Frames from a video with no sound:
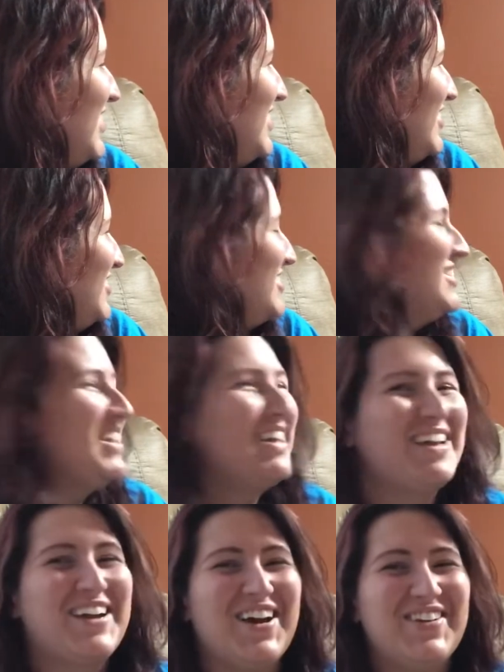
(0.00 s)
like, don't just like
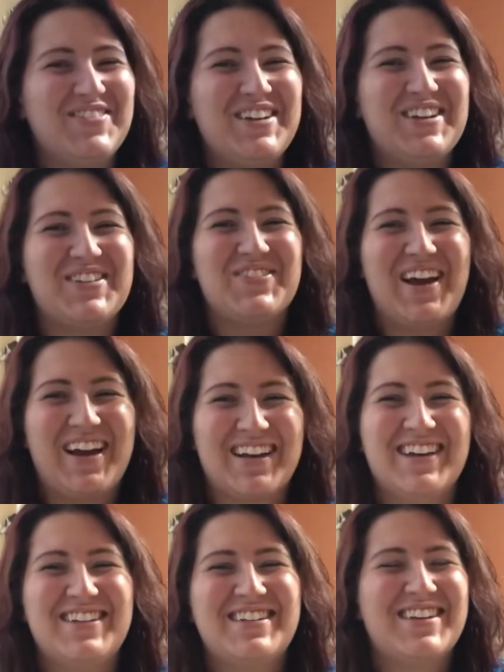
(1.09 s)
get comfy in the back.
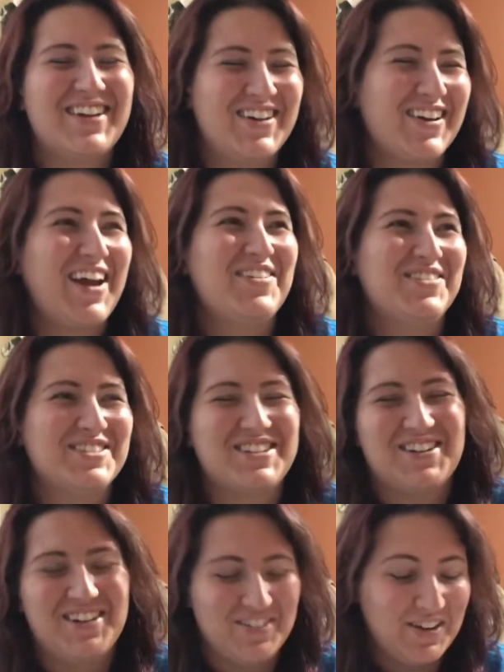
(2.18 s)
Okay, I won't
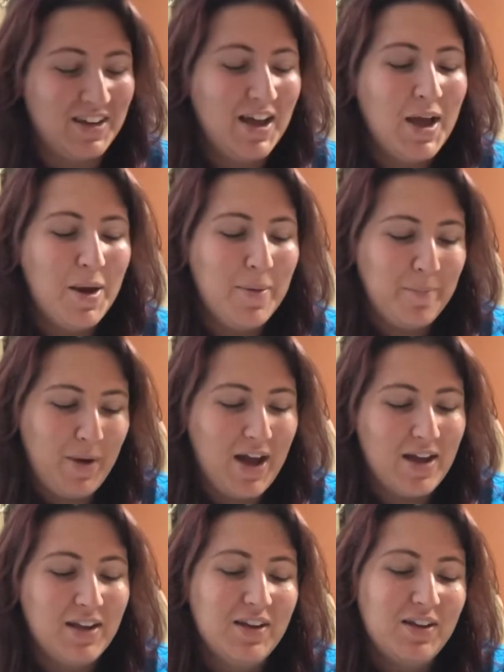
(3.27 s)
start over.
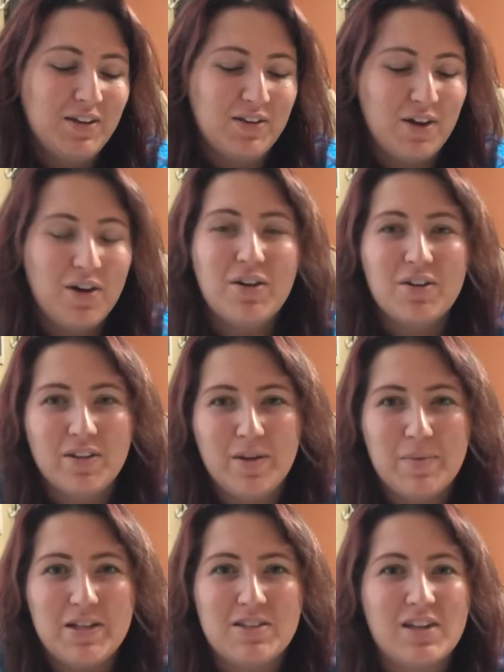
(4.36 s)
But know your
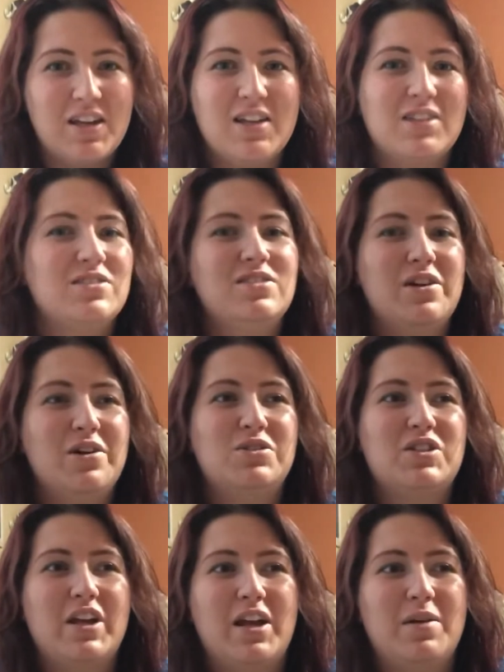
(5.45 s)
limits. Like, it's no
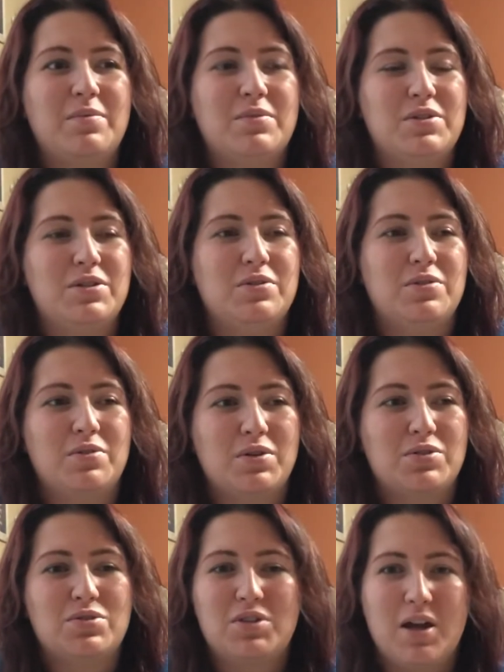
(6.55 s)
shame to
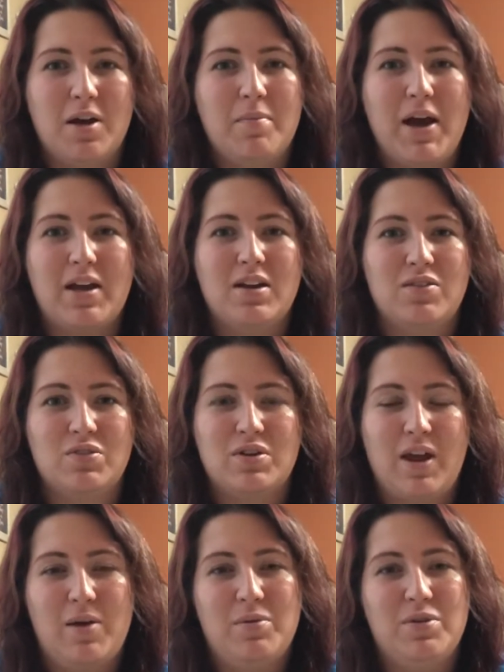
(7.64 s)
come back a different
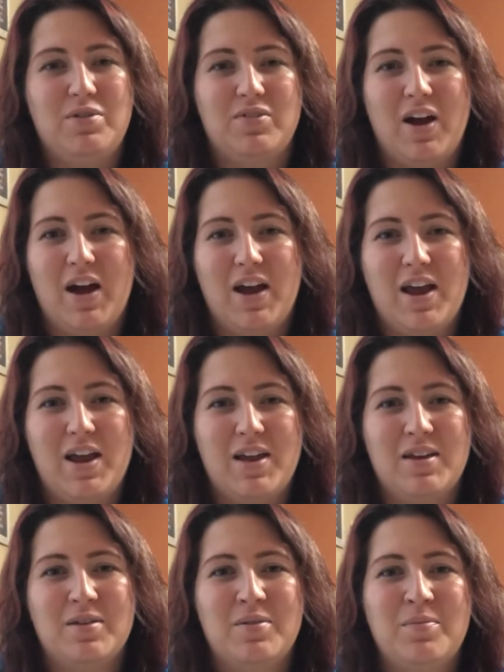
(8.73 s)
day when you've got
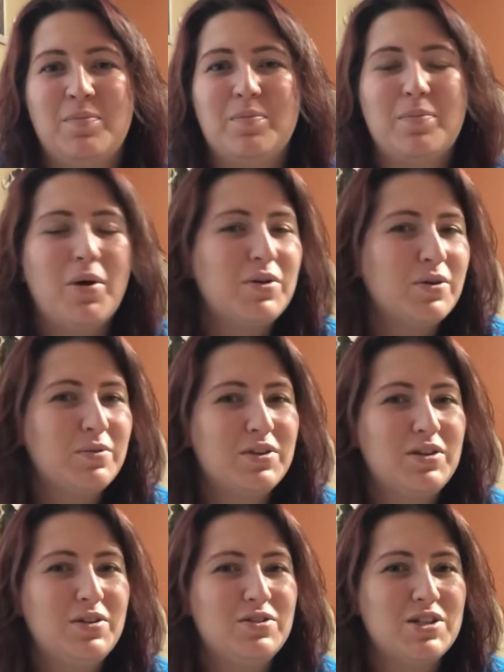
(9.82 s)
a partner
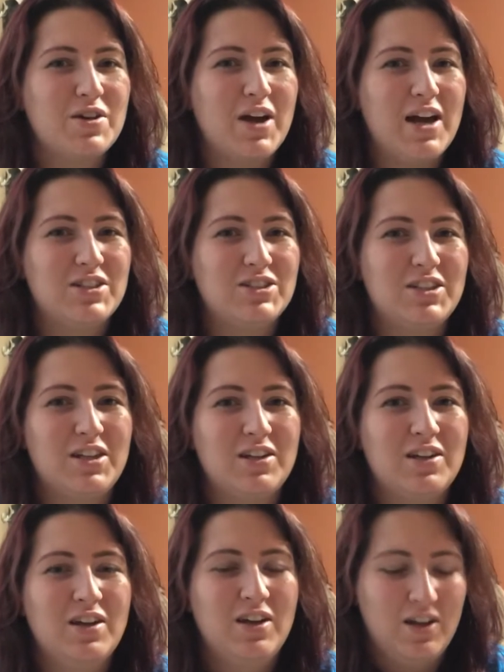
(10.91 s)
with you geocaching,
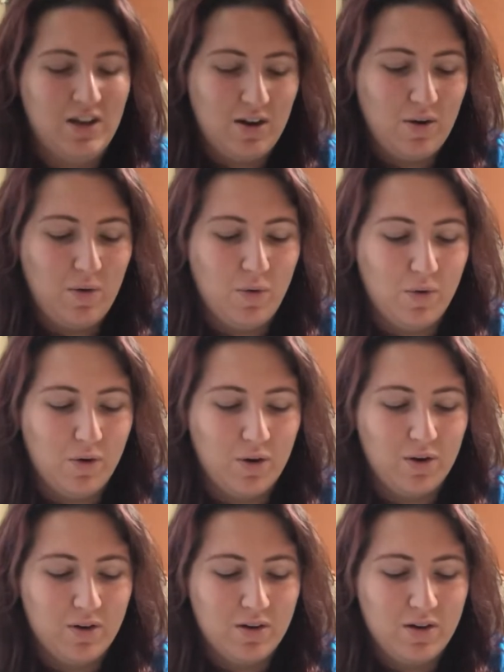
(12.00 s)

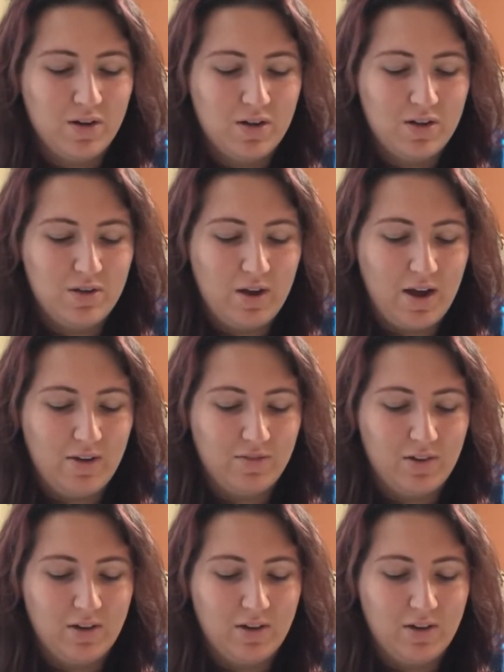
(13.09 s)
or you have